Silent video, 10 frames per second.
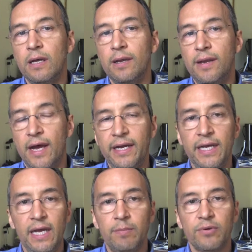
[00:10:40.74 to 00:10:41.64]

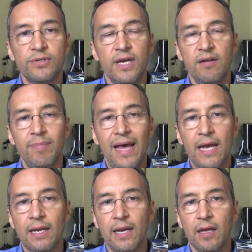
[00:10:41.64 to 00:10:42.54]
98% of
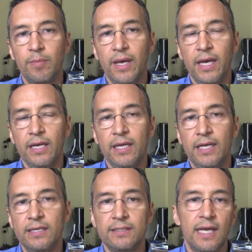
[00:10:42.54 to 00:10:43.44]
back and neck pain
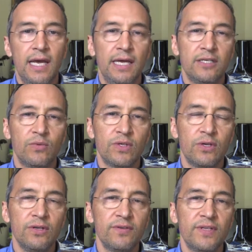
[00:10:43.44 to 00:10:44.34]
is as a
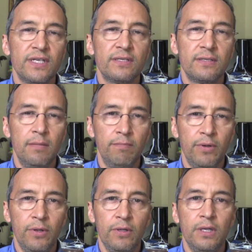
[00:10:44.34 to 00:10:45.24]
result of this
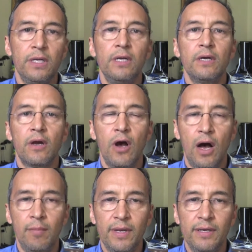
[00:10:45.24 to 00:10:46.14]
simple,
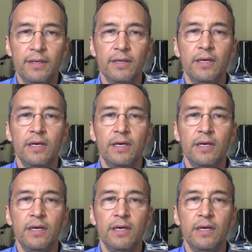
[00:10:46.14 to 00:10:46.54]
common,